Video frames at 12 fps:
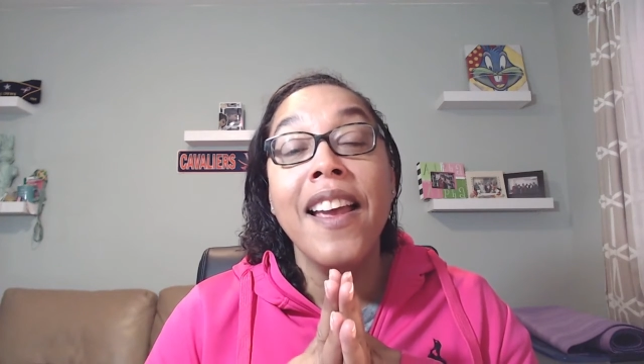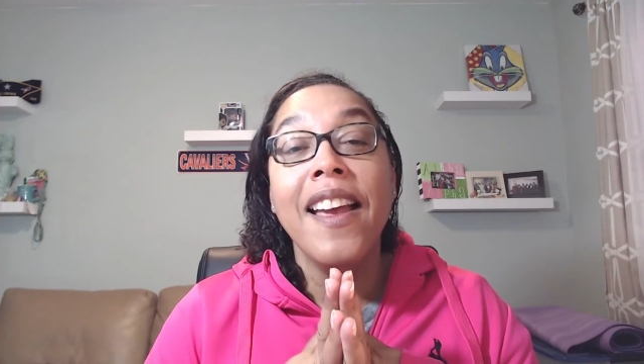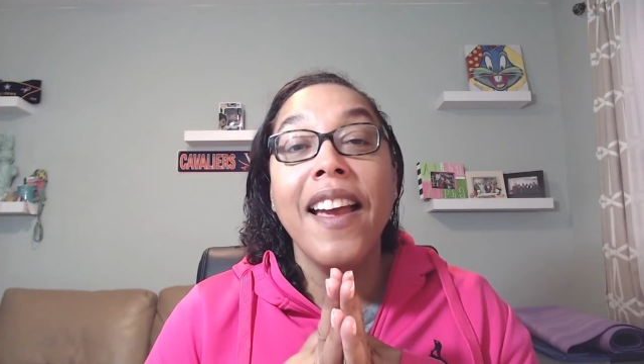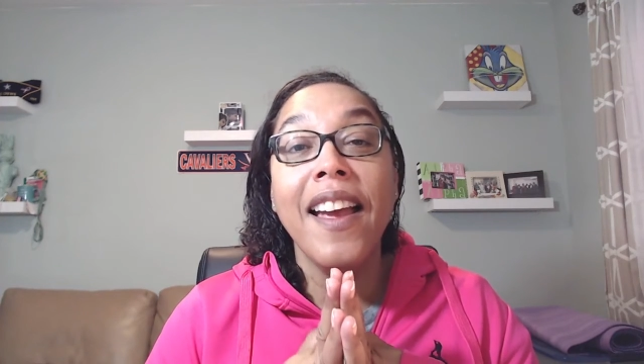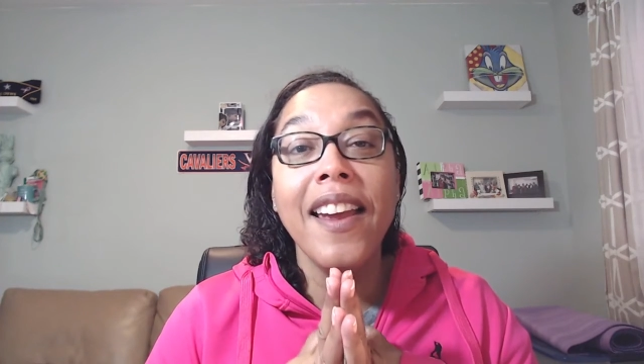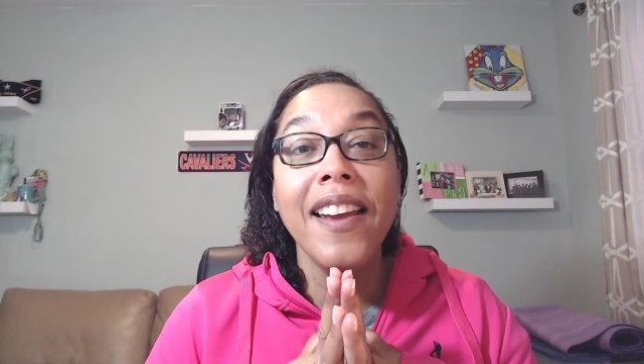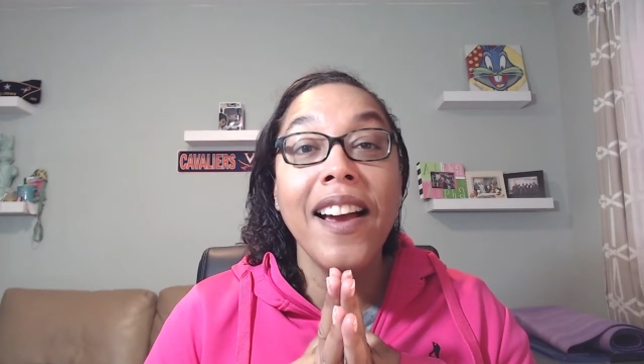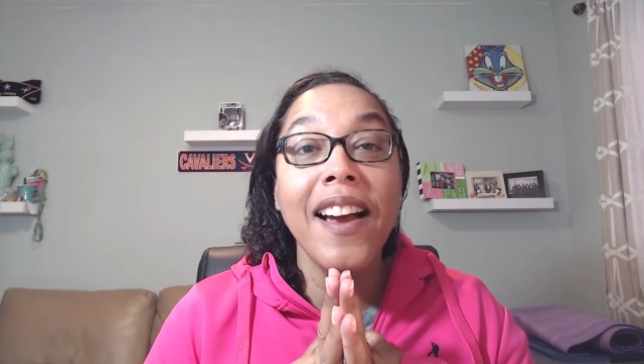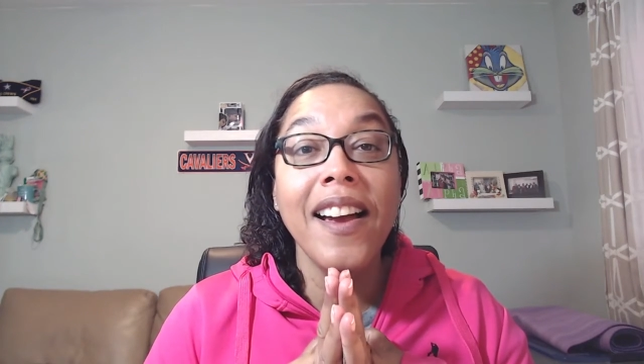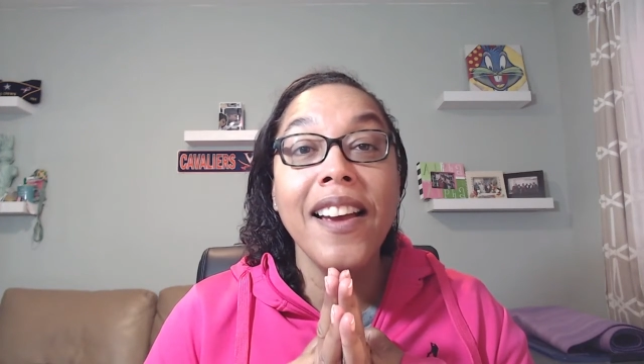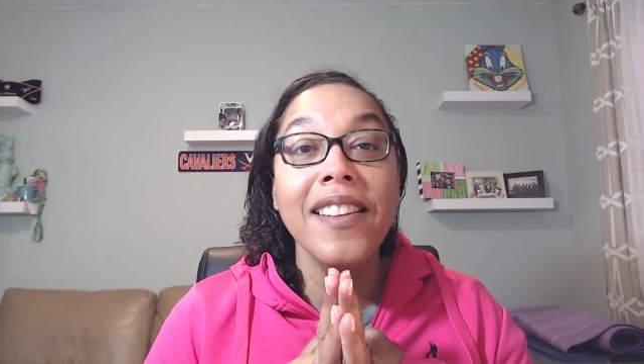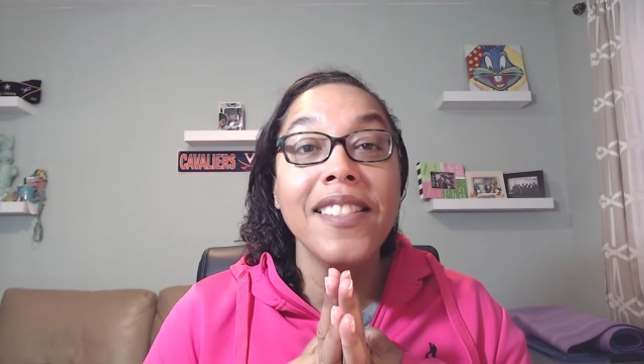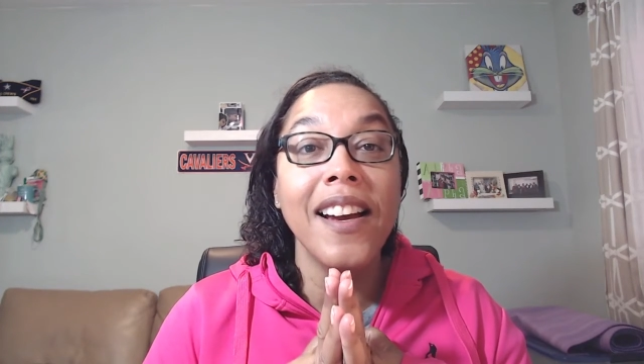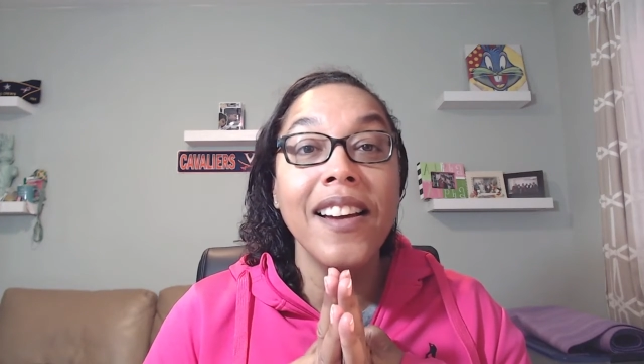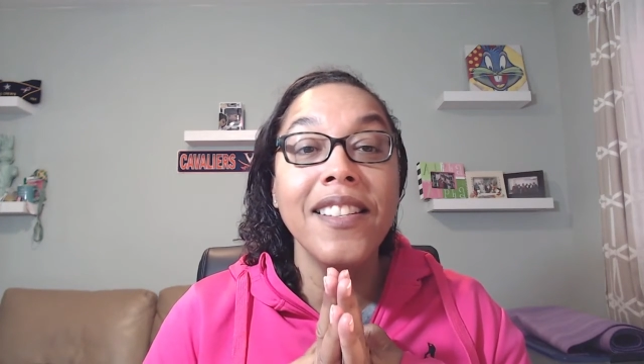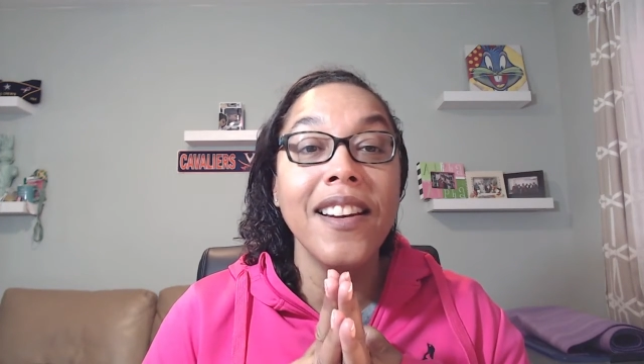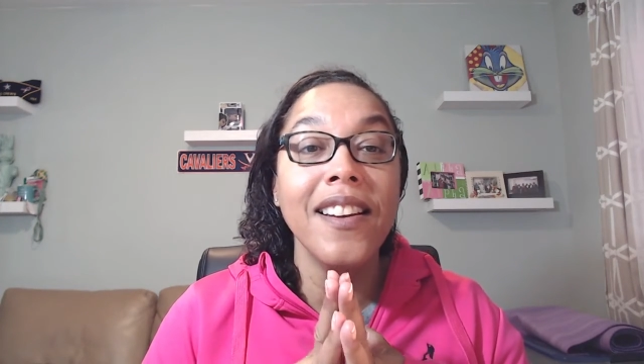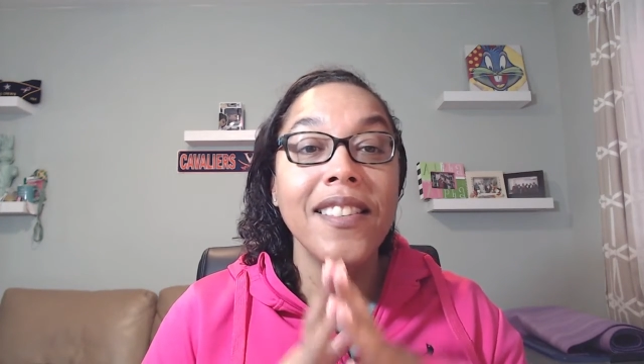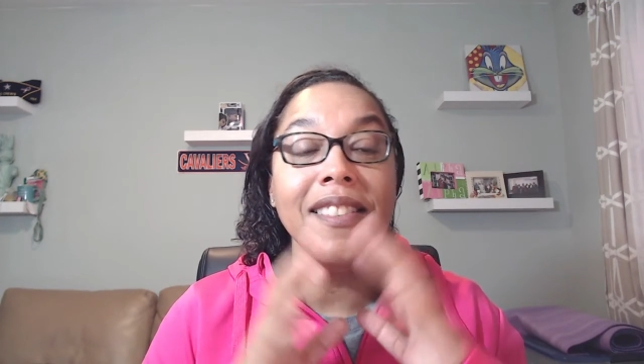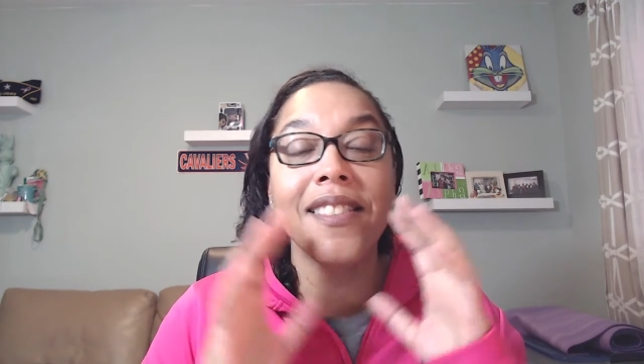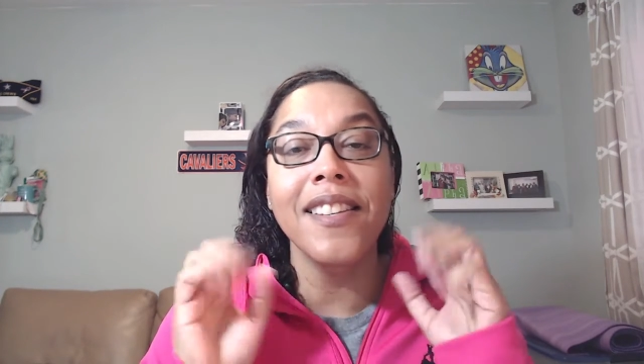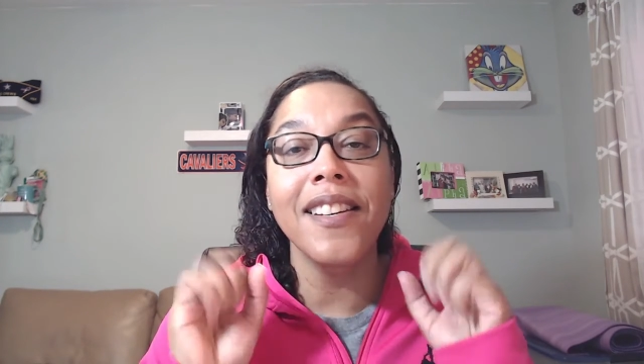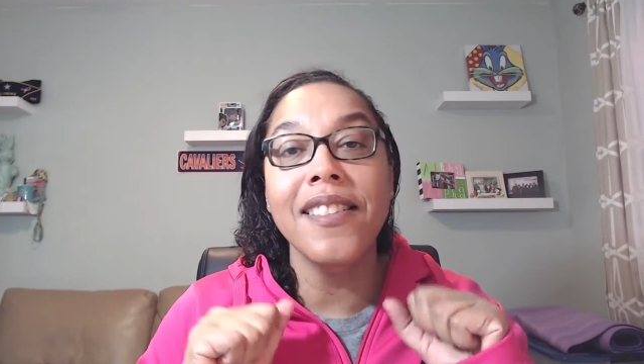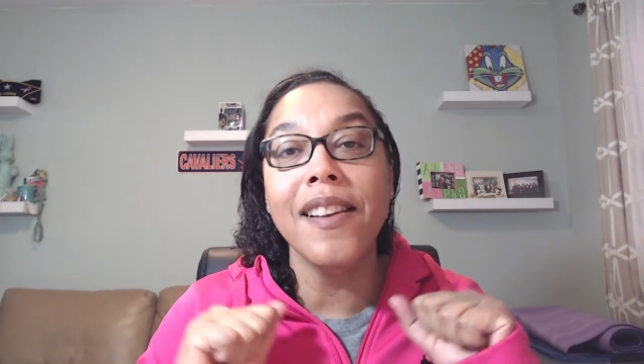hey guys, I
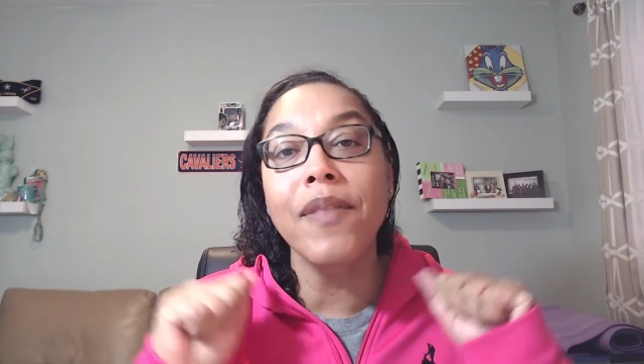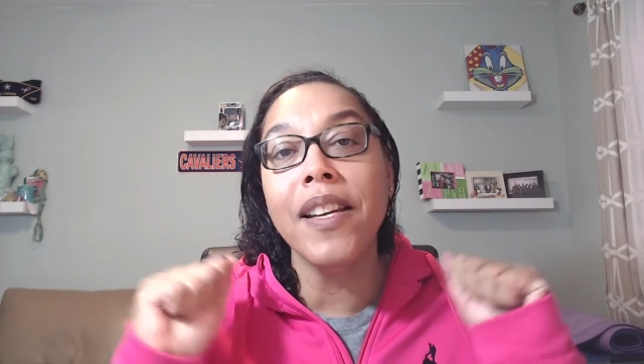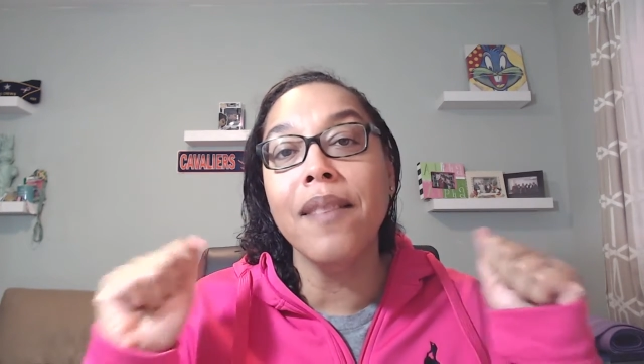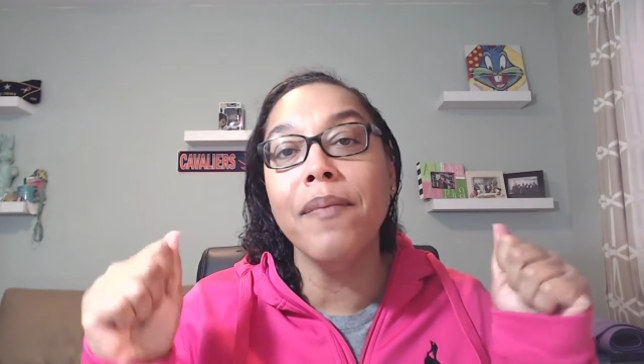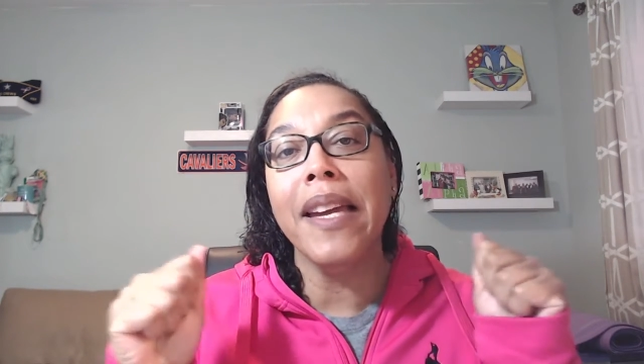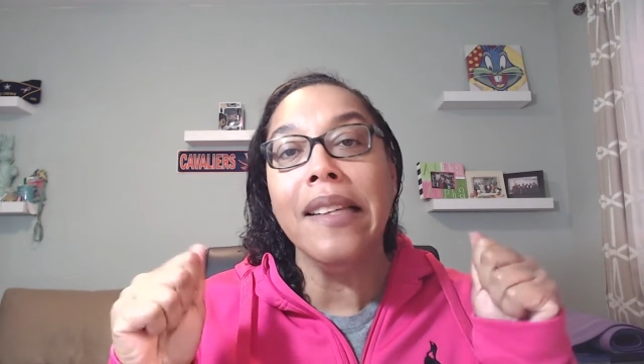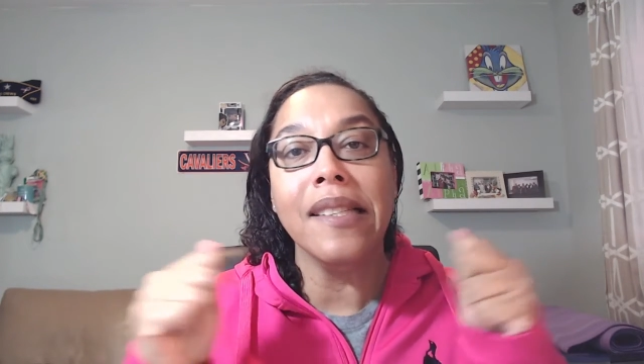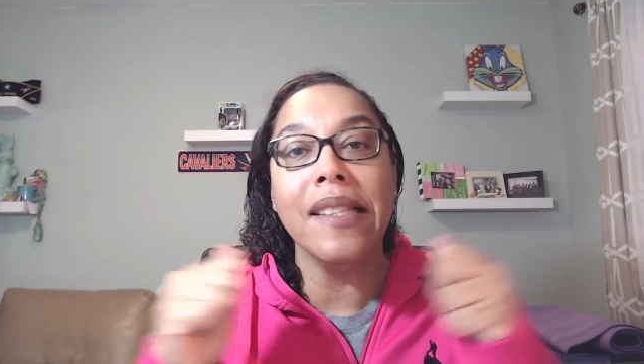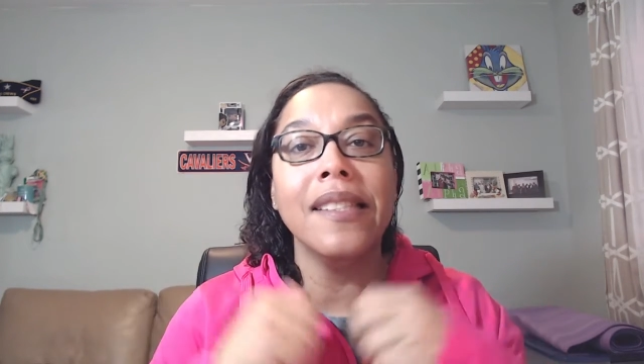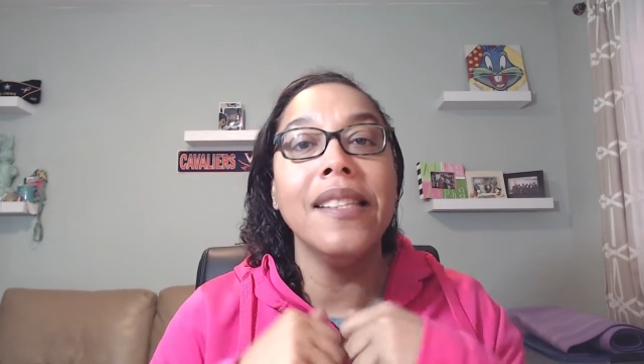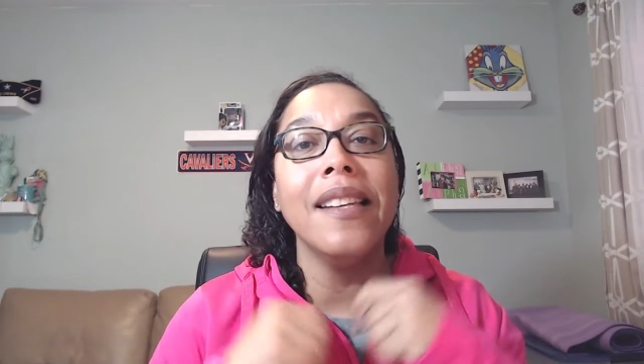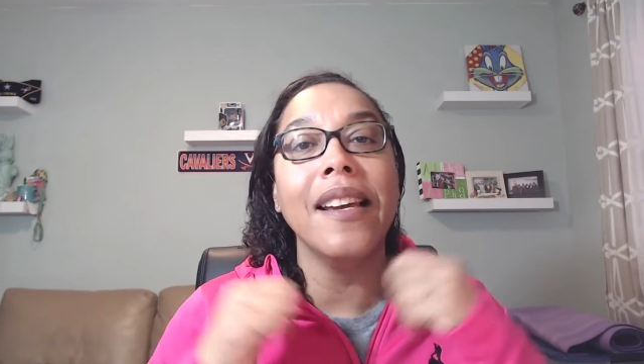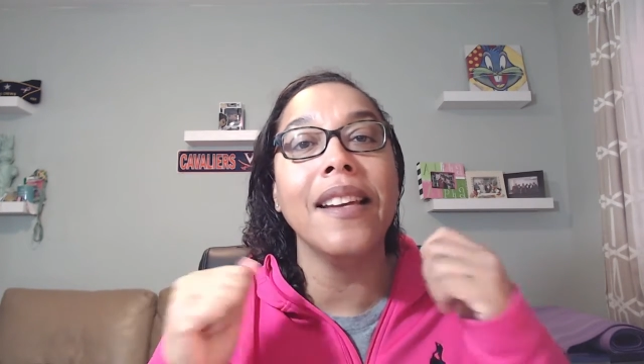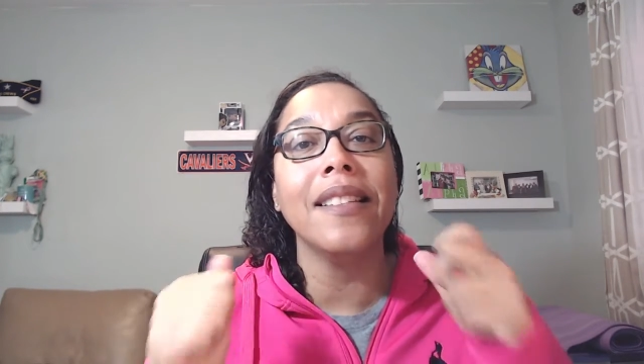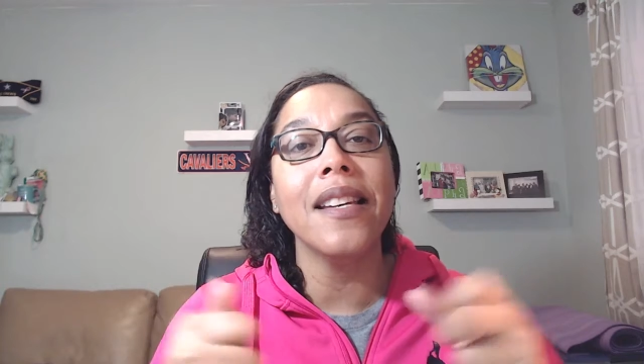just did something amazing today,